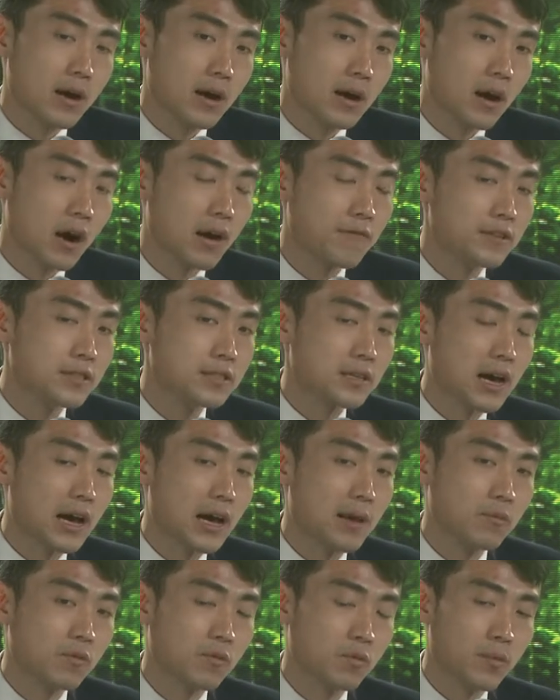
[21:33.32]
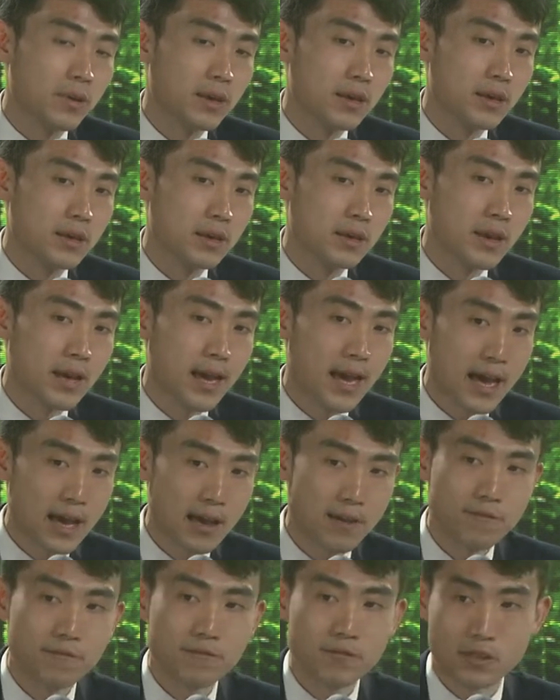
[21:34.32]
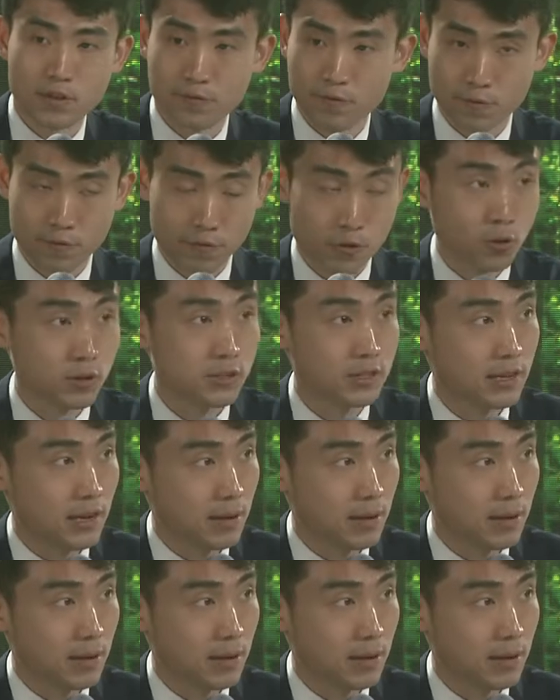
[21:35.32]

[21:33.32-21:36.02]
Oftentimes, we have different folks